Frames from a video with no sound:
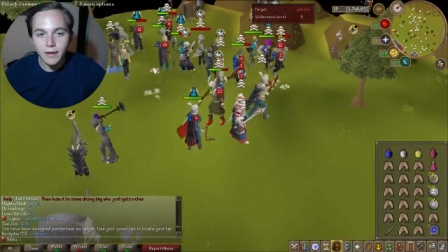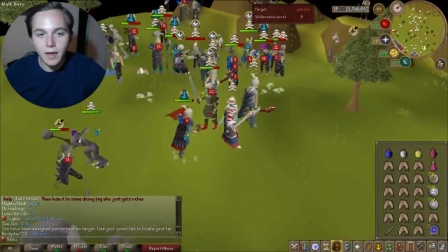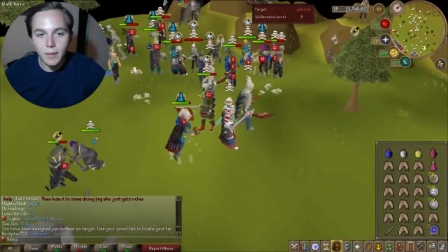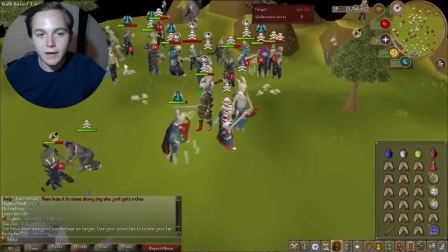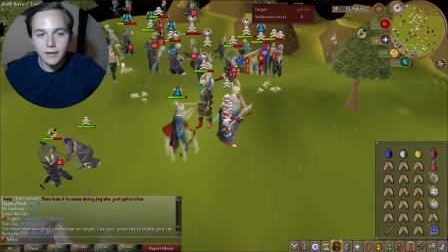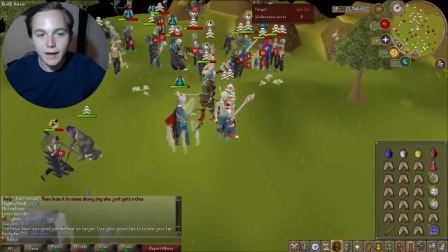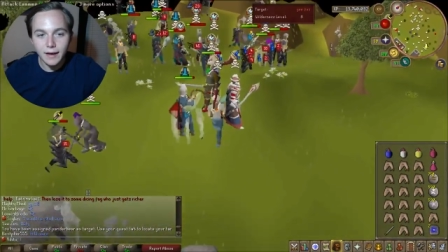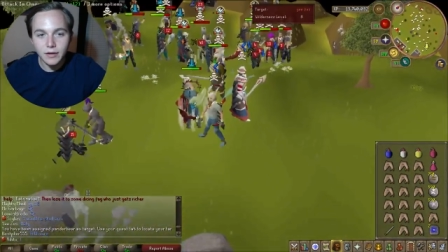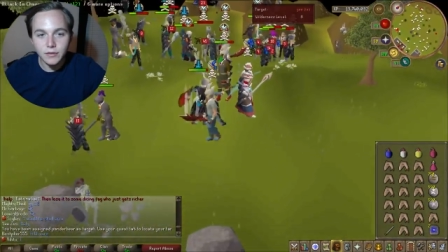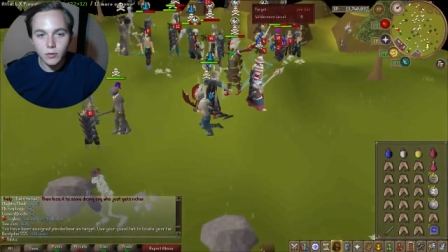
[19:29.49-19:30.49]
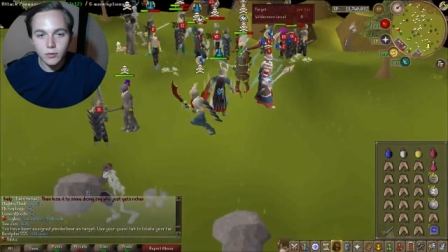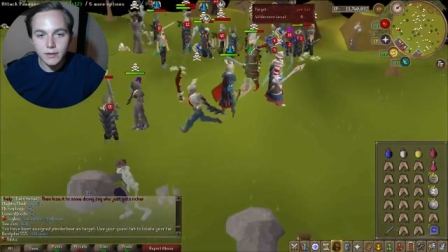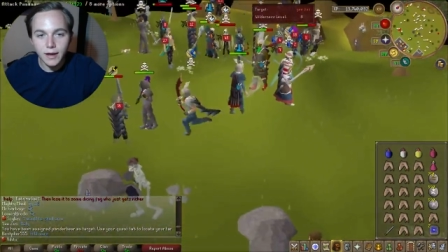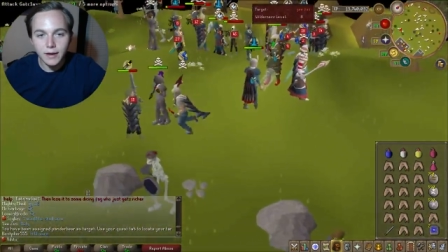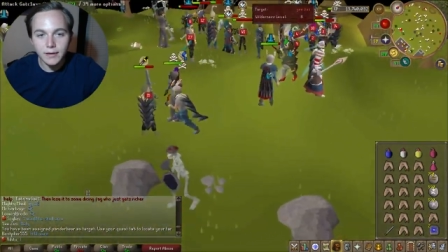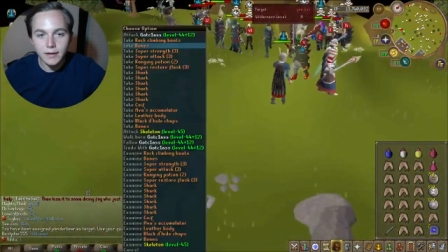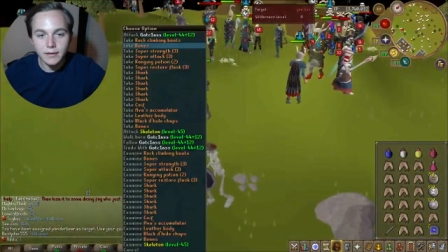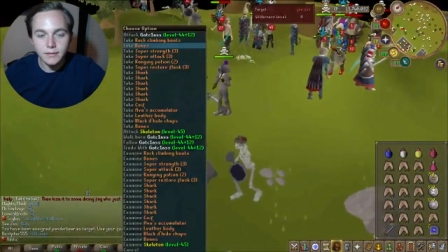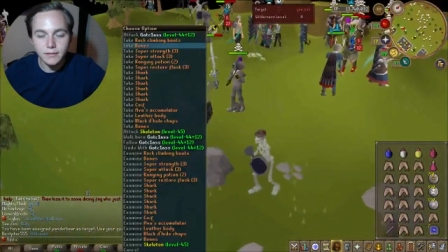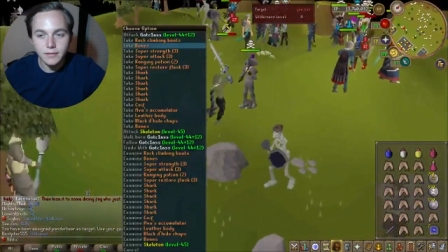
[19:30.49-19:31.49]
hey man, I could have totally gotten
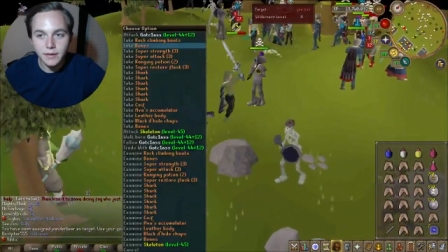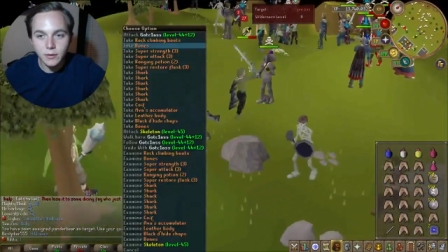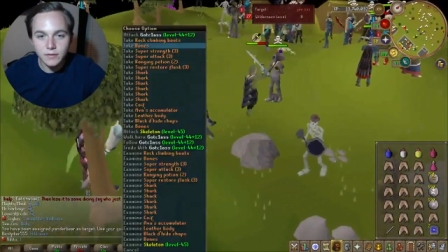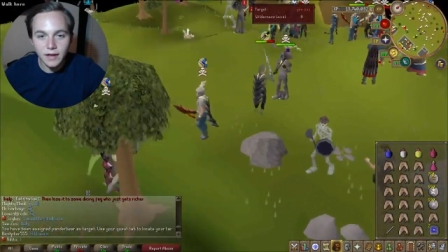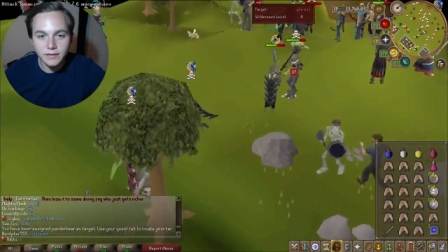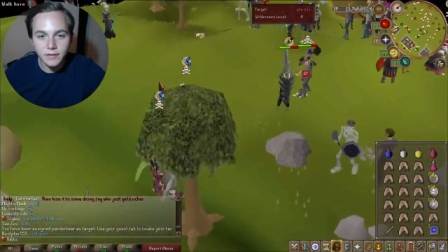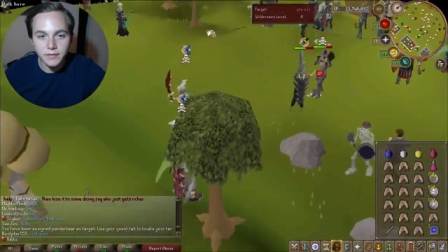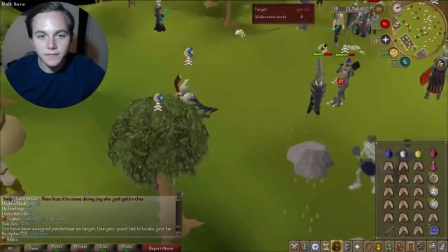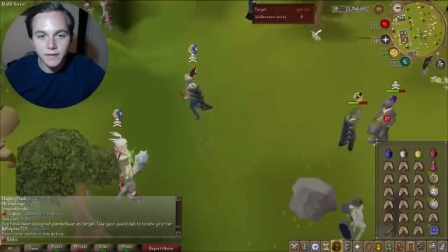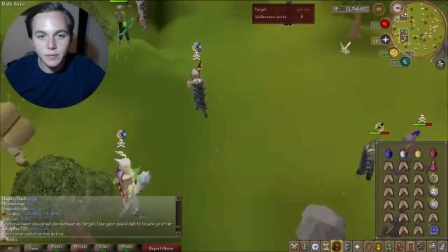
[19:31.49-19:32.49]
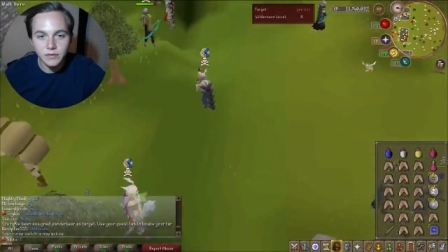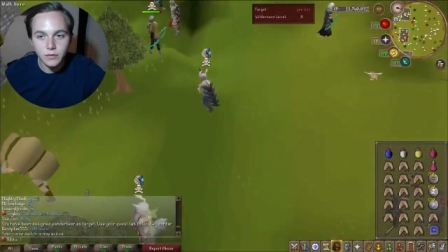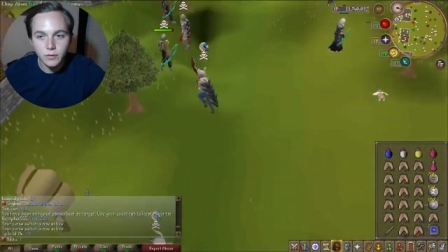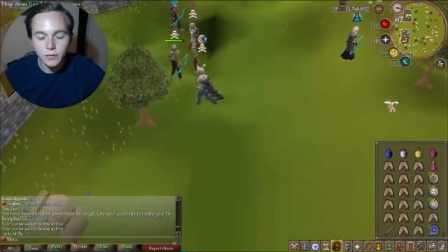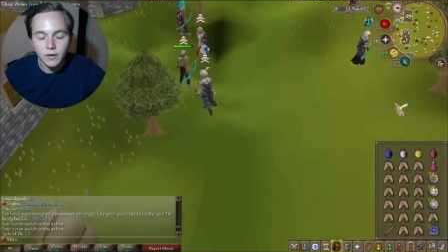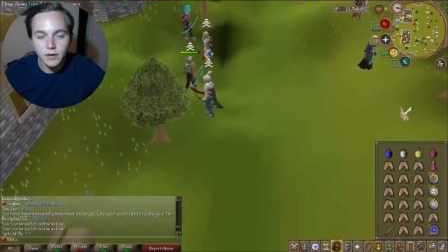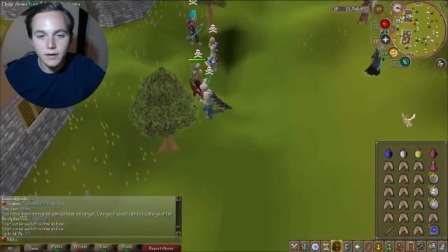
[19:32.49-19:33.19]
it. He was nice enough to fight me too.